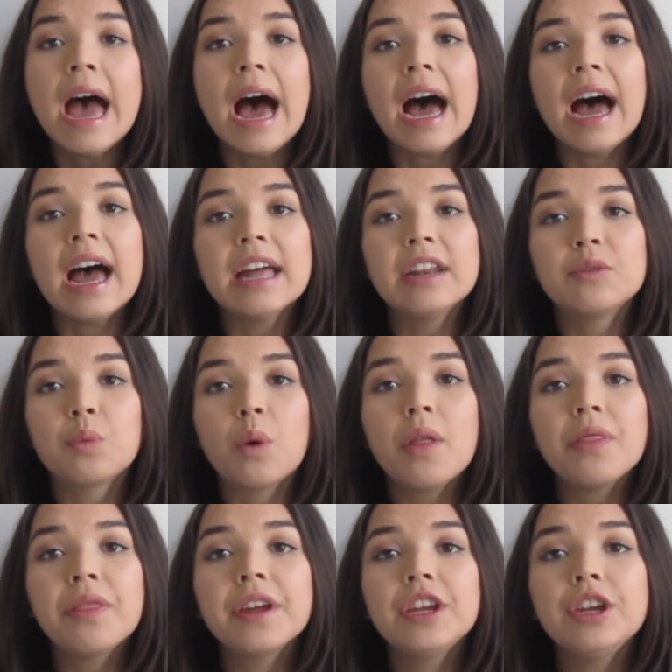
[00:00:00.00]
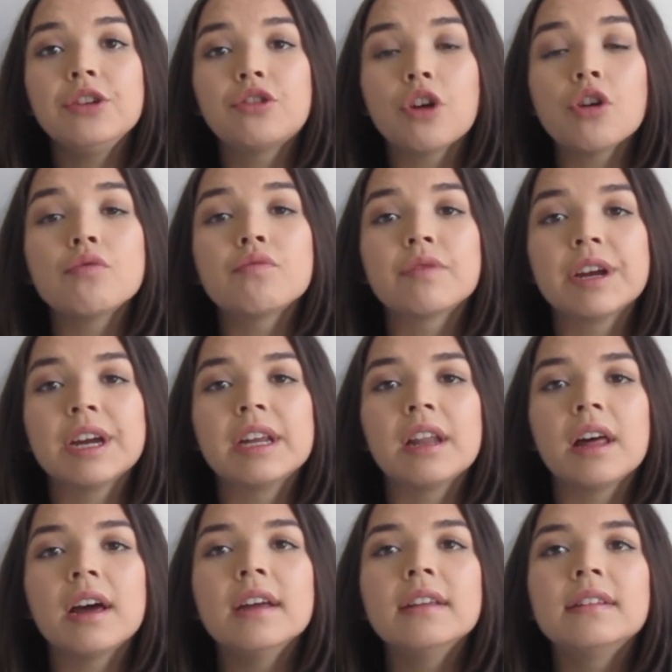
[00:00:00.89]
And one thing you don't
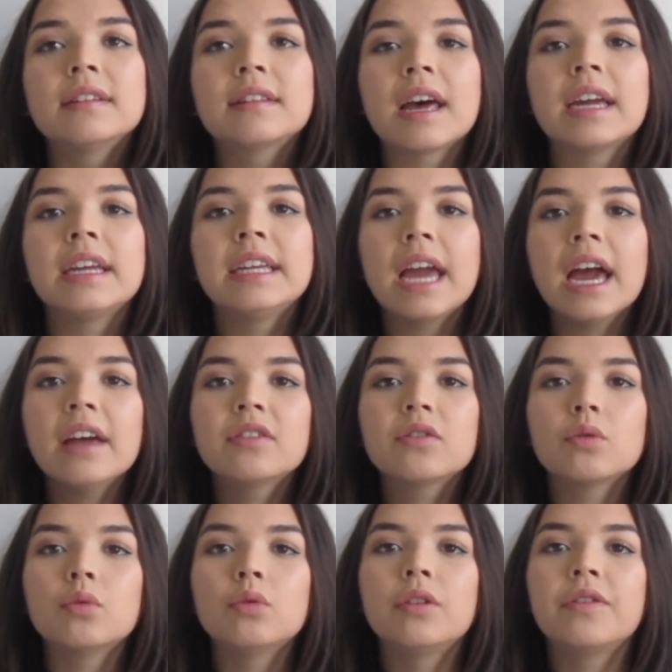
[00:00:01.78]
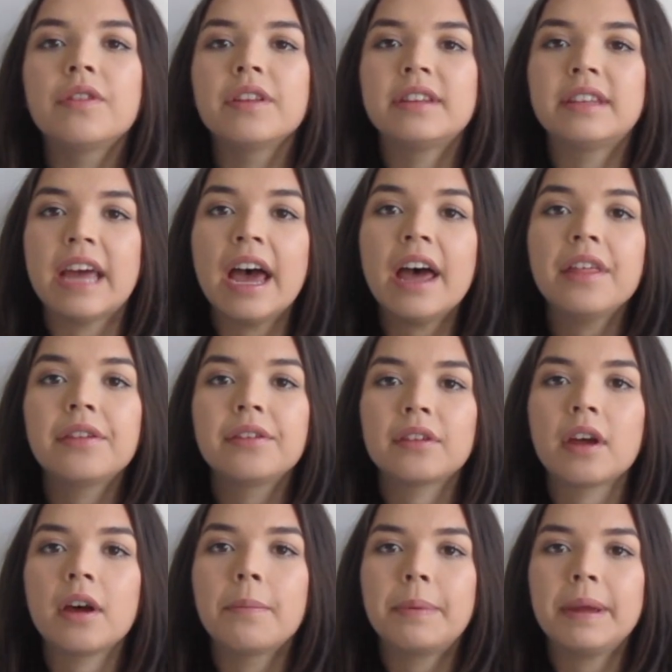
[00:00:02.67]
realise is that, yes, all of the
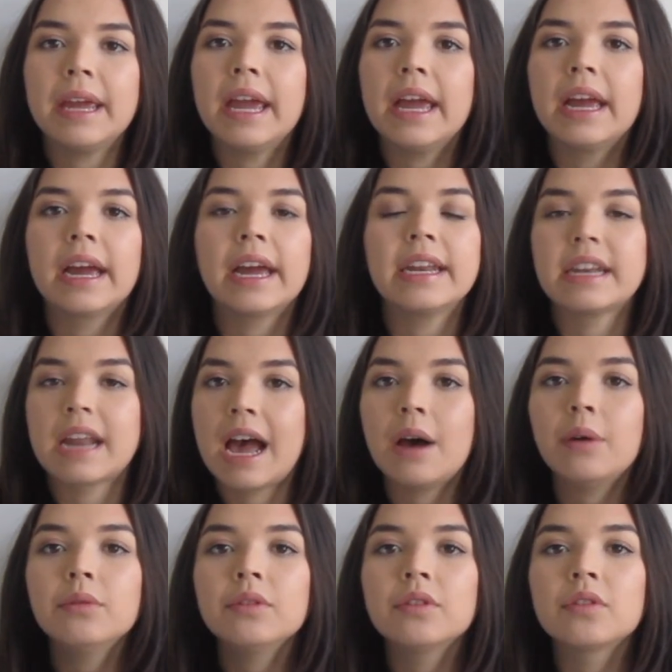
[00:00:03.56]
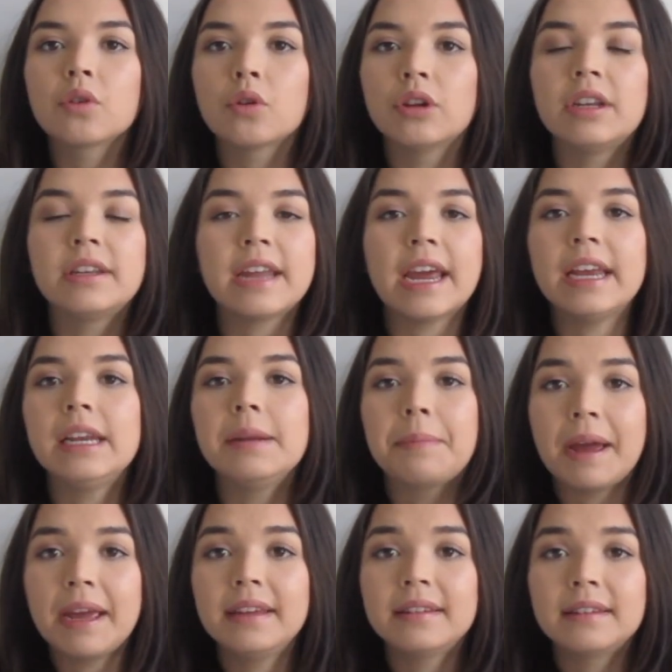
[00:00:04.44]
deaths are being announced on a daily
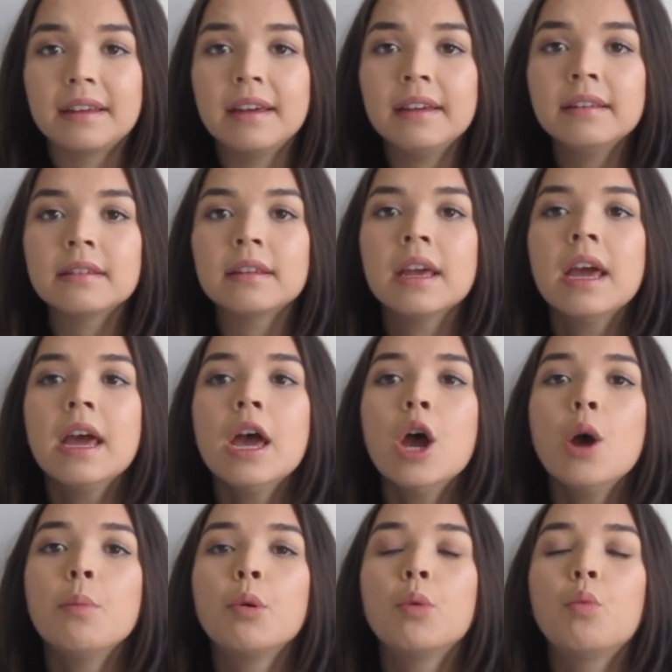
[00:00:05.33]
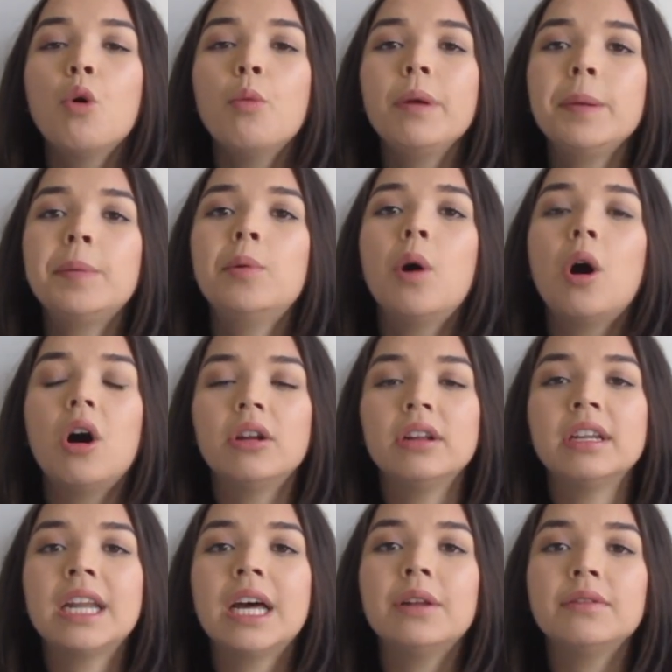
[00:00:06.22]
basis, but what people
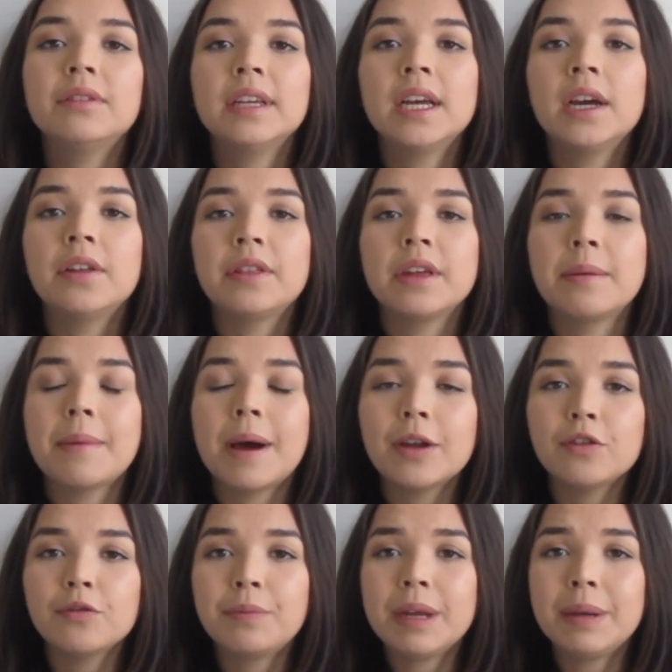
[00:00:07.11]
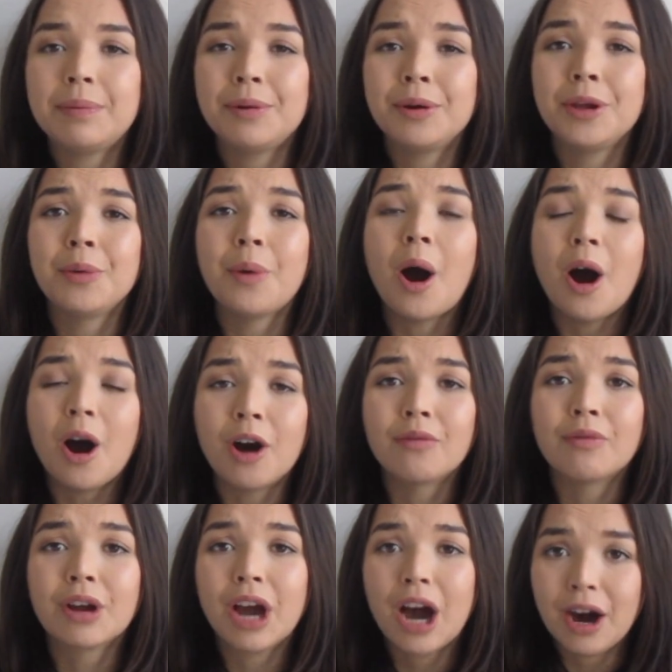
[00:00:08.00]
aren't announcing are the amount of people who
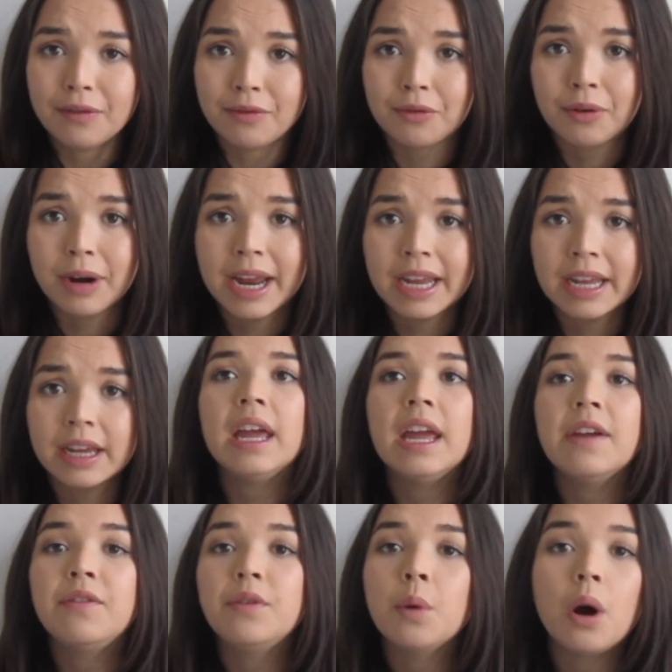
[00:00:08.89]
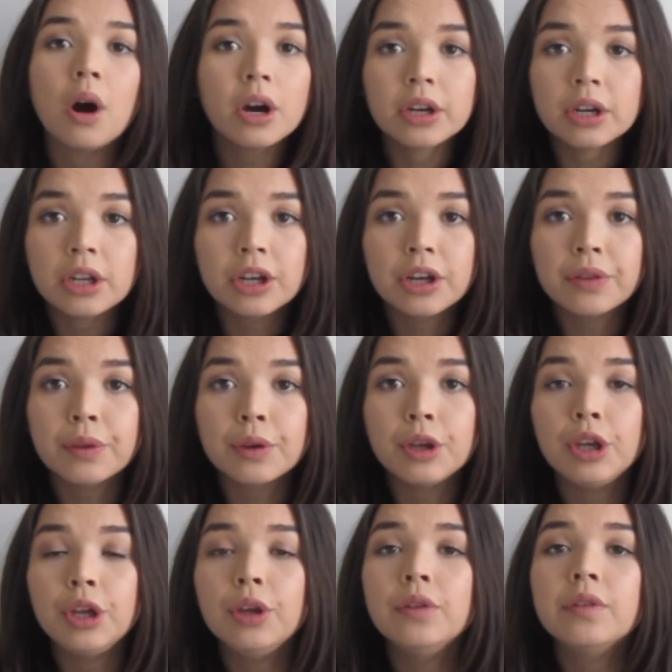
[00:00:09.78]
are recovering. If you are going to look at the
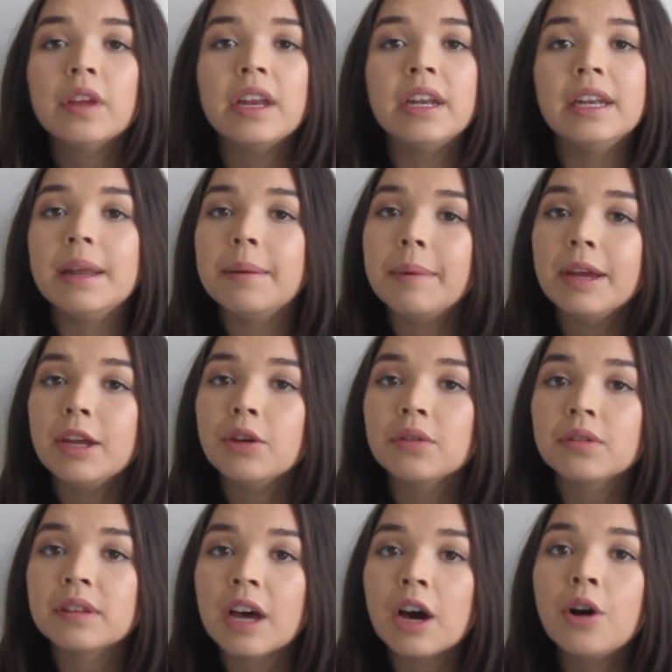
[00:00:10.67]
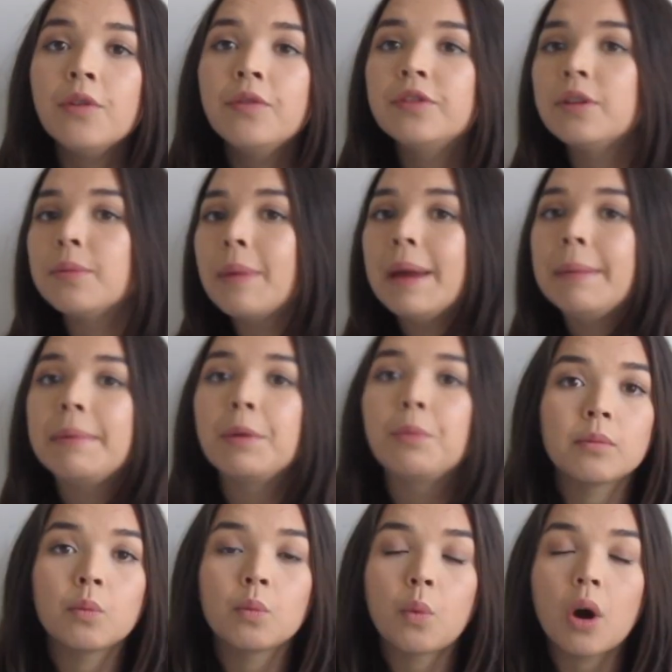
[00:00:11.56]
news, limit yourself to maybe
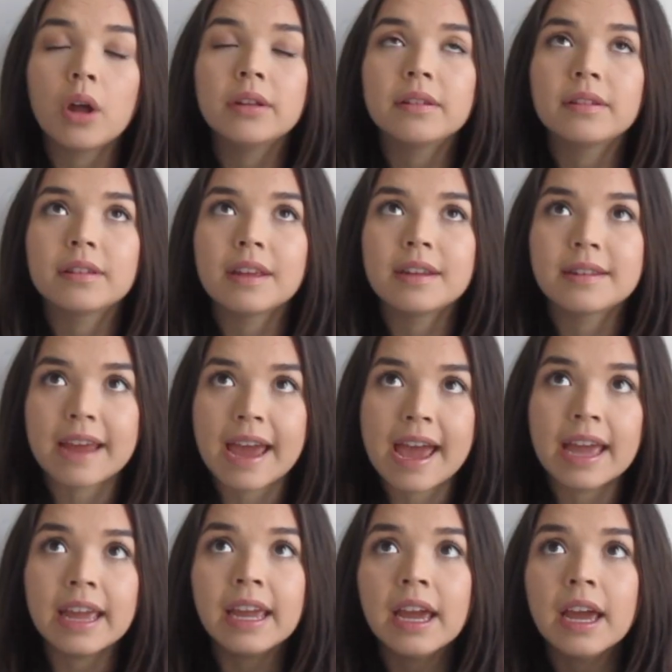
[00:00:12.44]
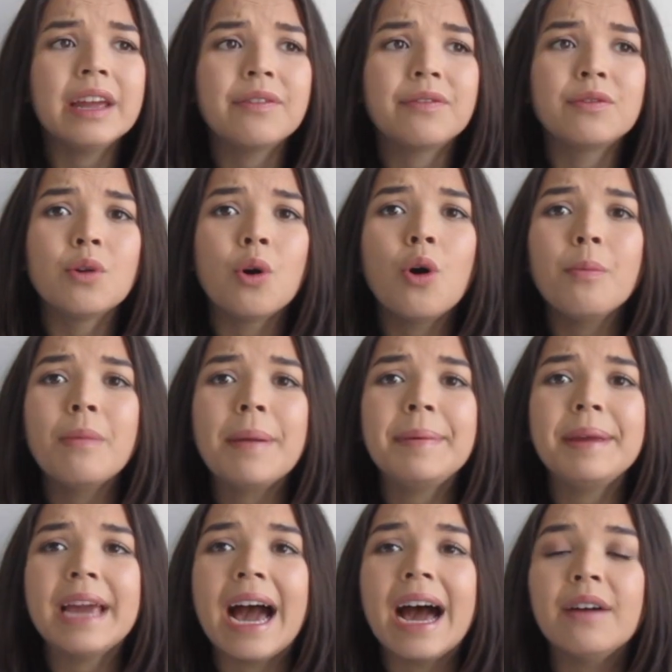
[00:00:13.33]
once a day. If not,
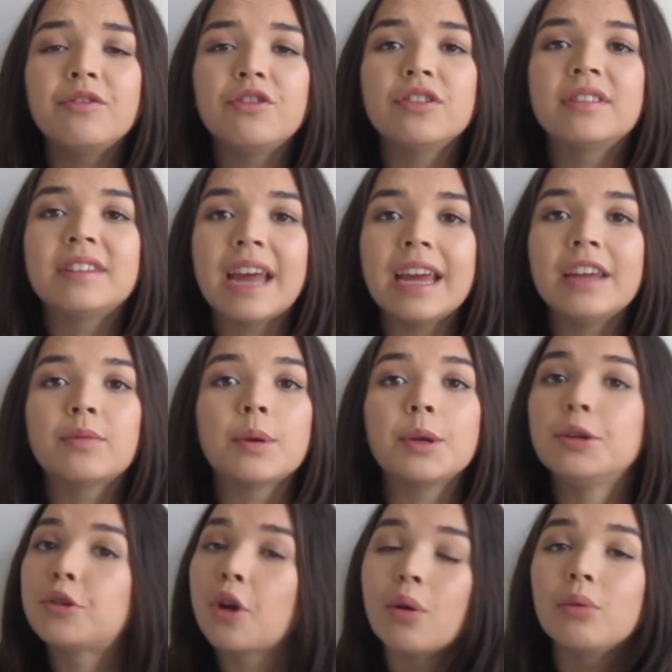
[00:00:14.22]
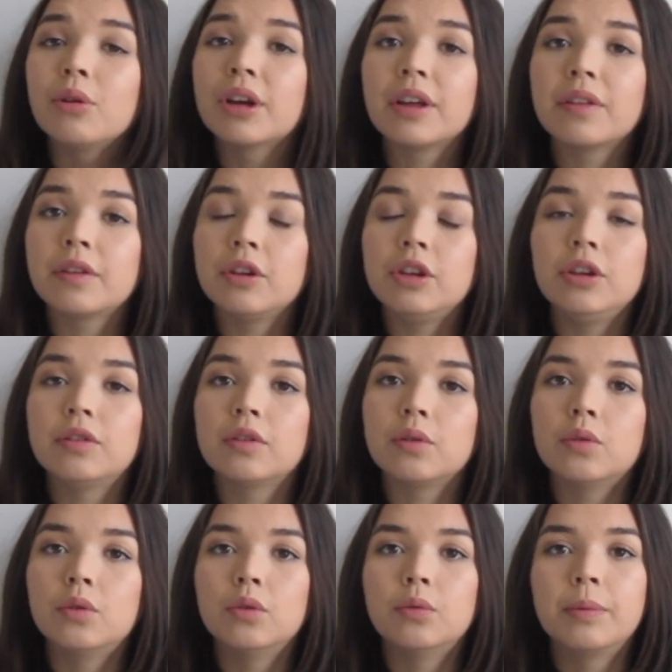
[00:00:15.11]
maybe have just days where you don't look at the news
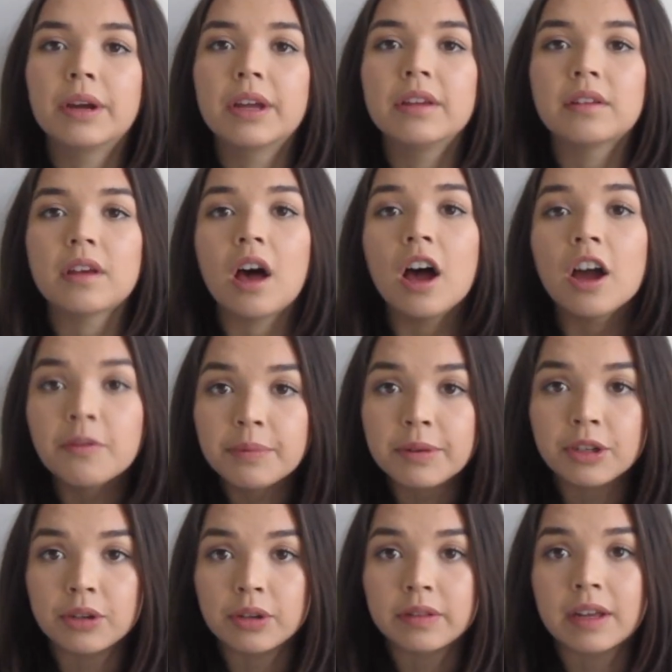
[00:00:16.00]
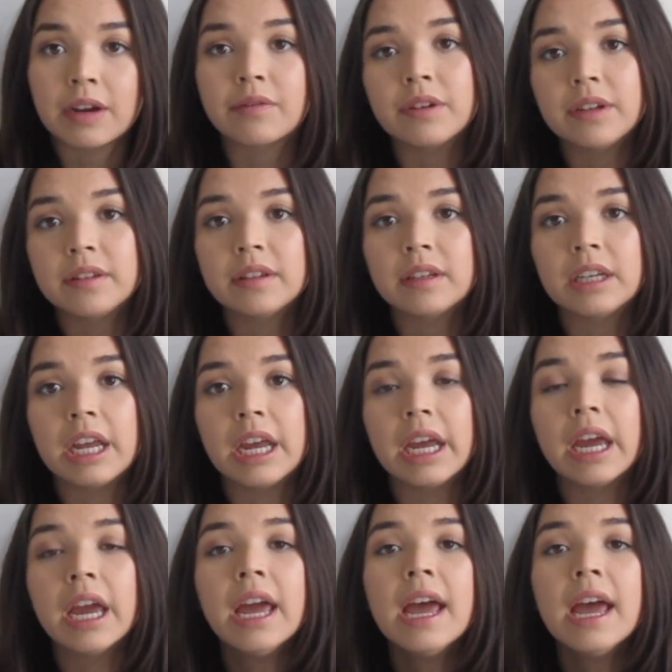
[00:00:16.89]
at all, because I've been doing that recently